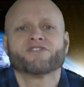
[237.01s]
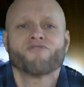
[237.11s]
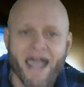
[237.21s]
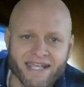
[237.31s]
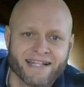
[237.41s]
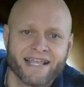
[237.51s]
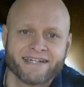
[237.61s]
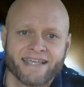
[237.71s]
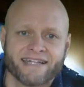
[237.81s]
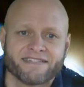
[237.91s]
correctly
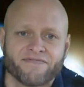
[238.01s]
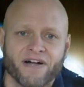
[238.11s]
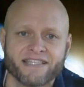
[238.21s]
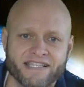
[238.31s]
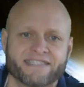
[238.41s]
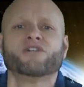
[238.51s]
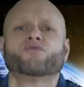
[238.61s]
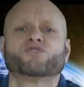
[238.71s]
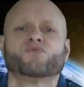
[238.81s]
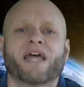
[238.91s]
identified that
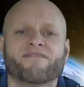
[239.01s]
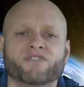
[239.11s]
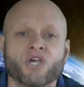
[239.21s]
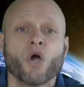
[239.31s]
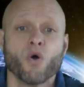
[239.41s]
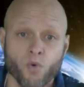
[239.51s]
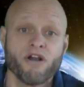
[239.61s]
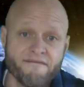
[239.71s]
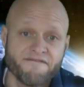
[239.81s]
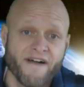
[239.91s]
CO2 levels were in